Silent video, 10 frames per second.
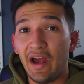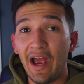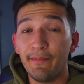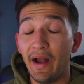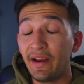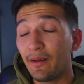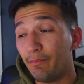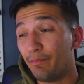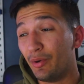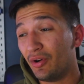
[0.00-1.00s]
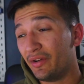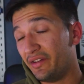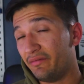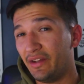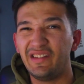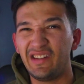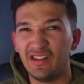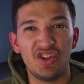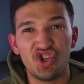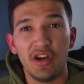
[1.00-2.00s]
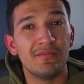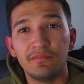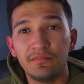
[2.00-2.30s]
iMac, but there's still a chin.